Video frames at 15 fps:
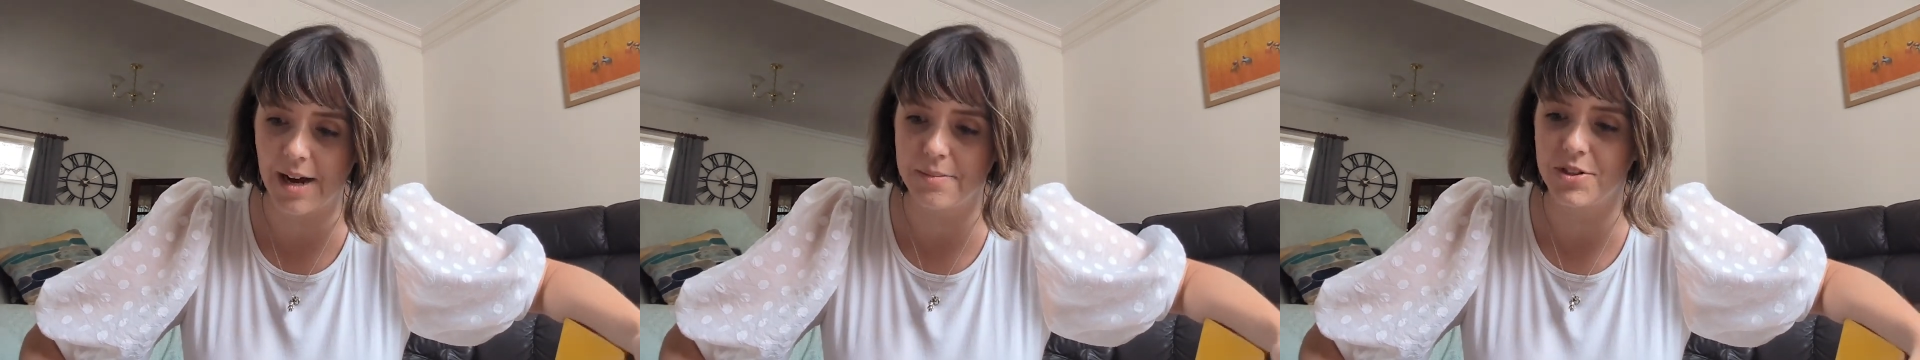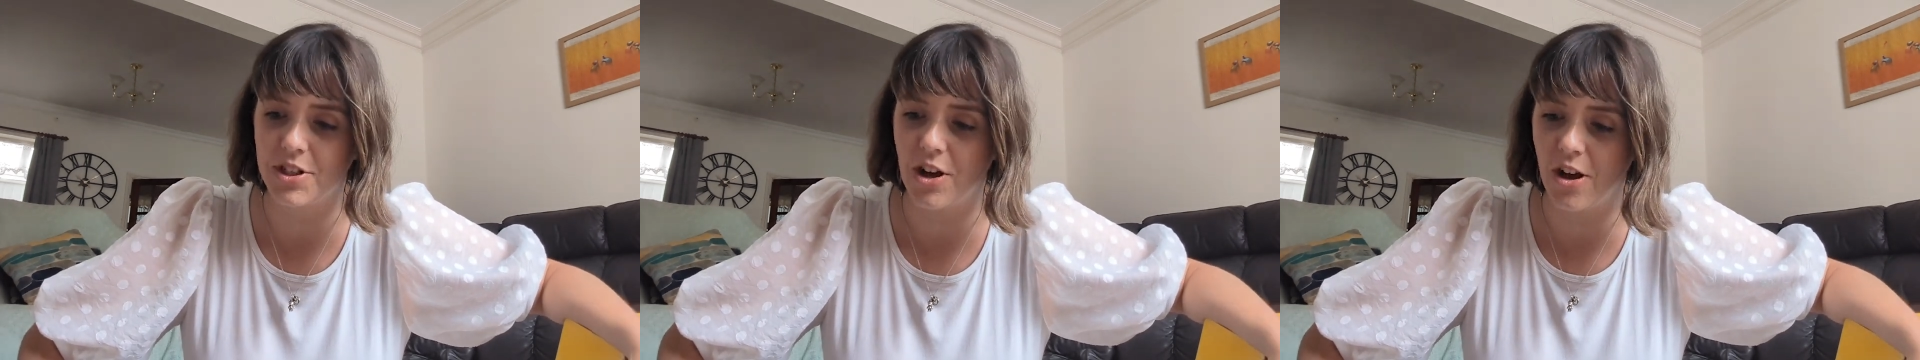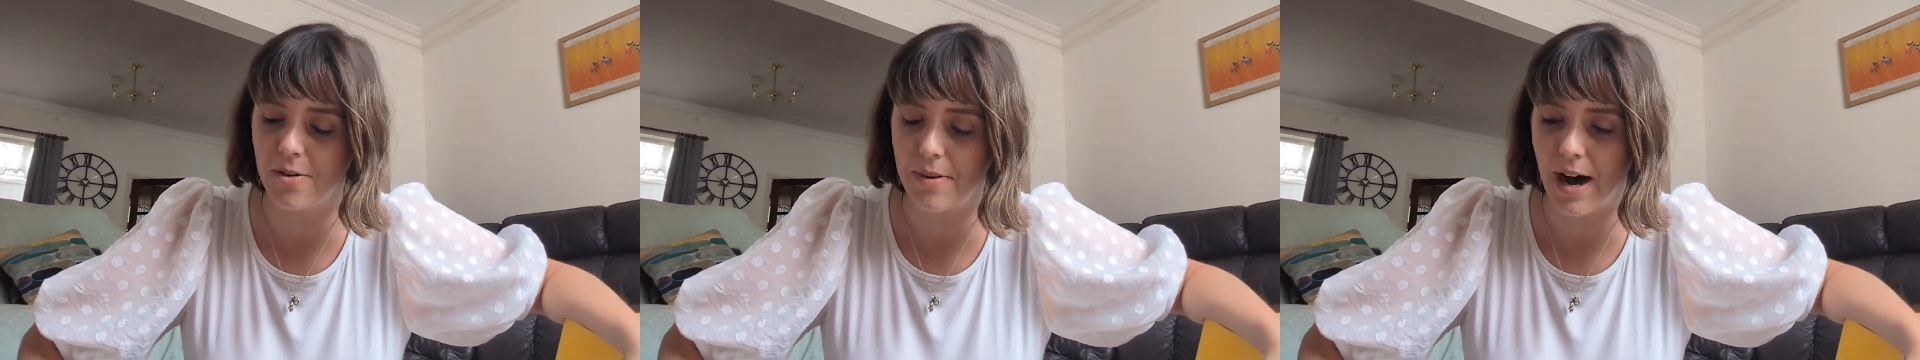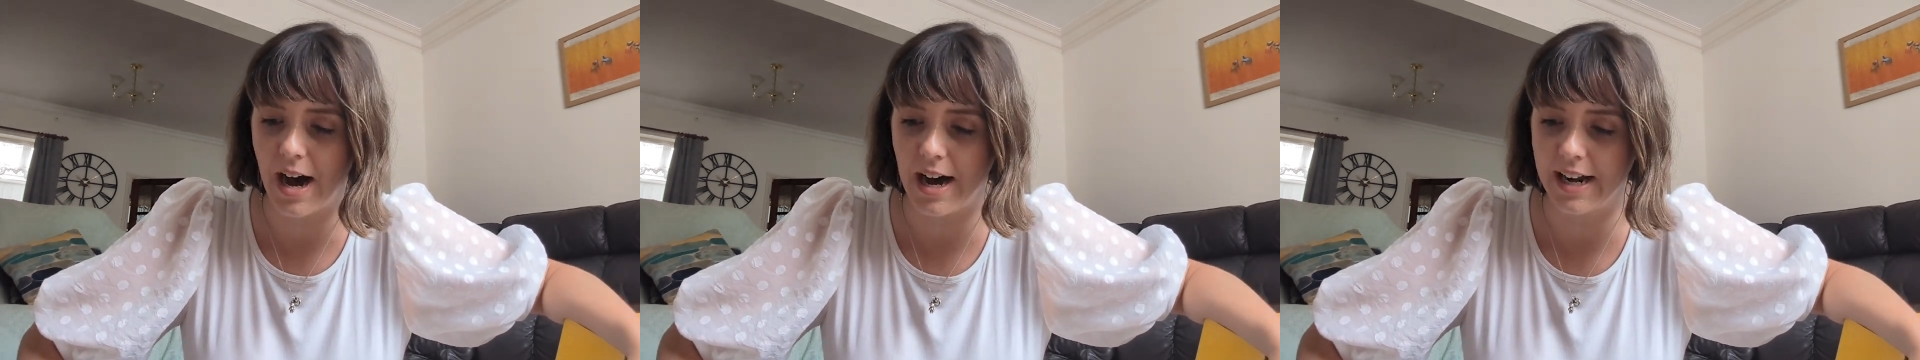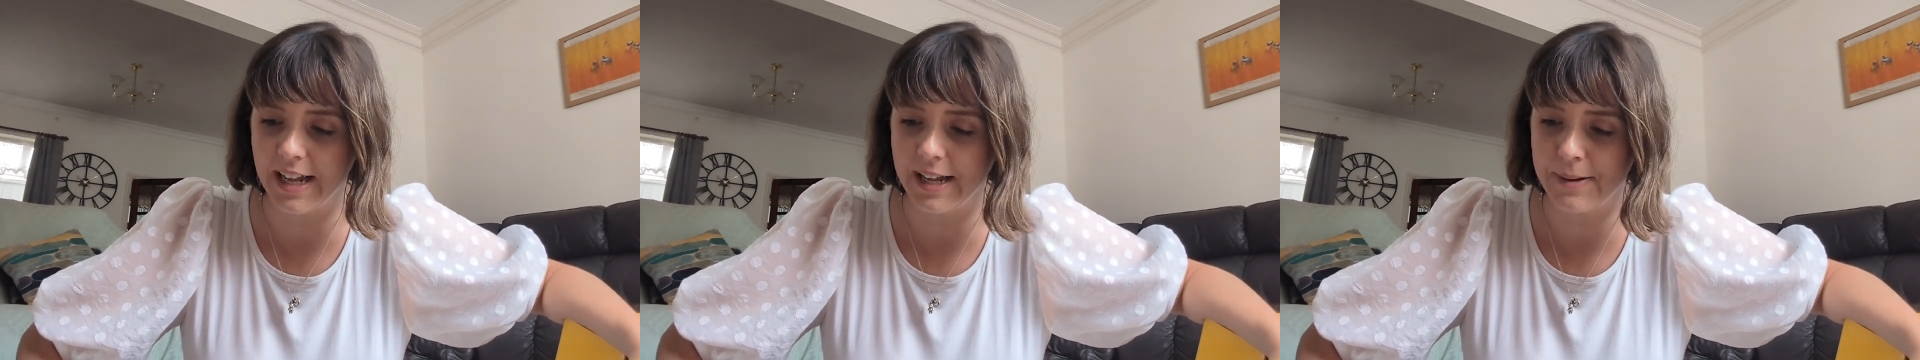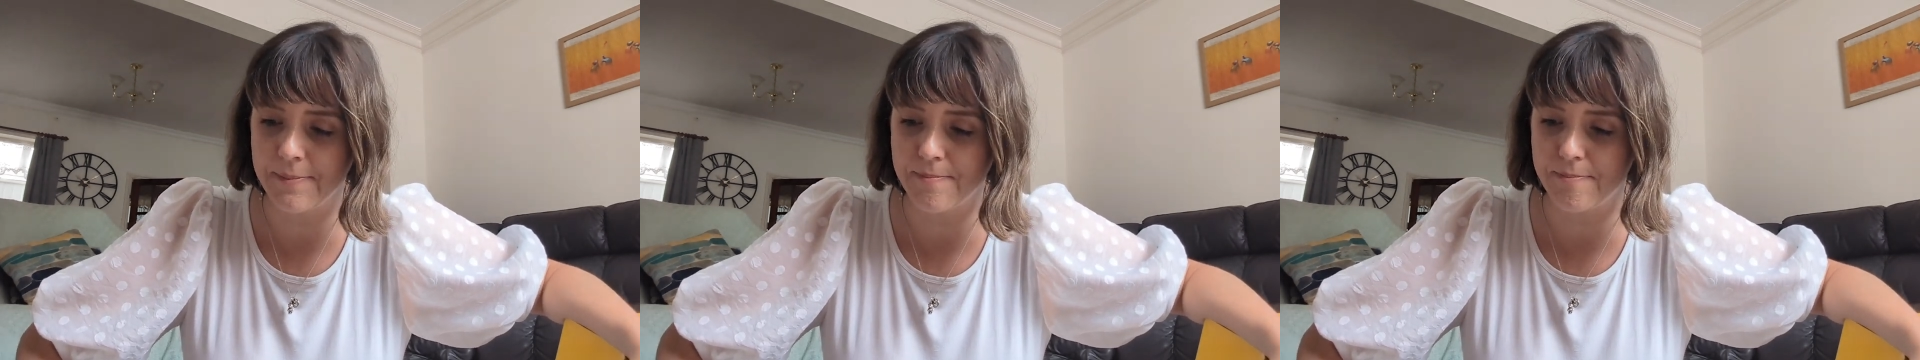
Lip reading: up to her party.